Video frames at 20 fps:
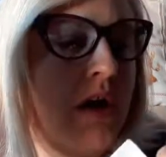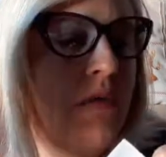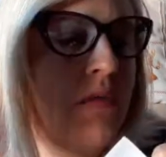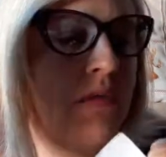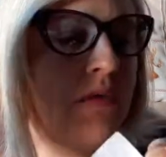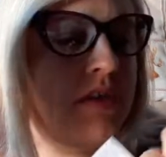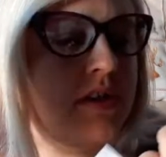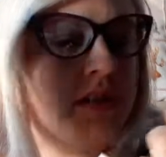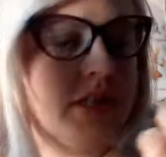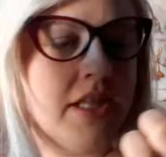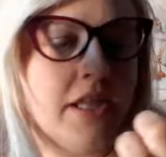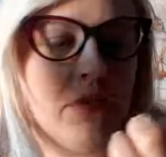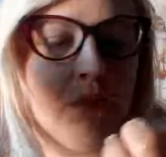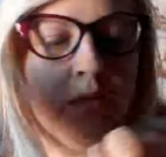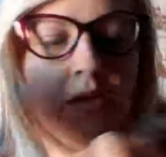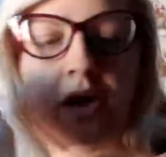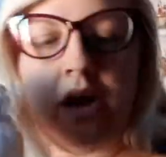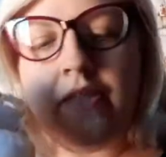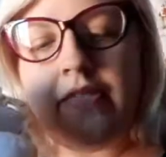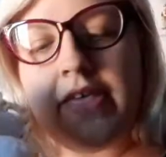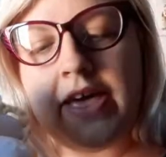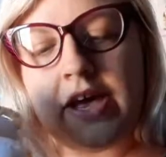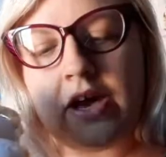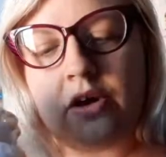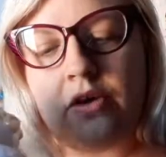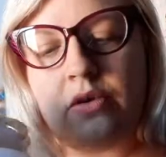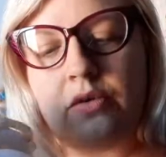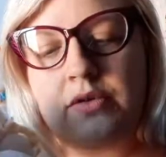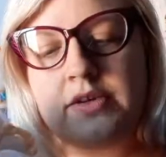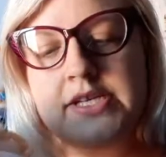What are they
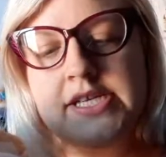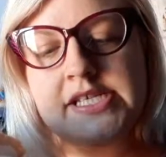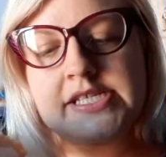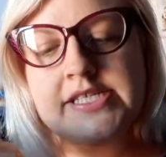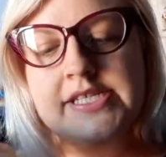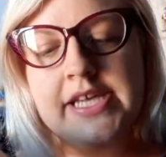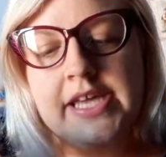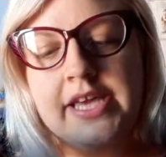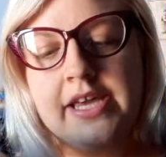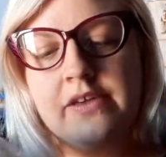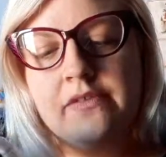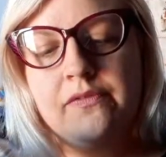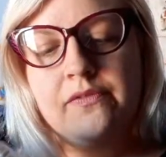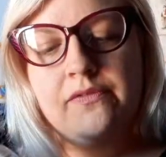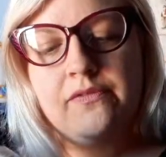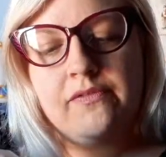called? Disney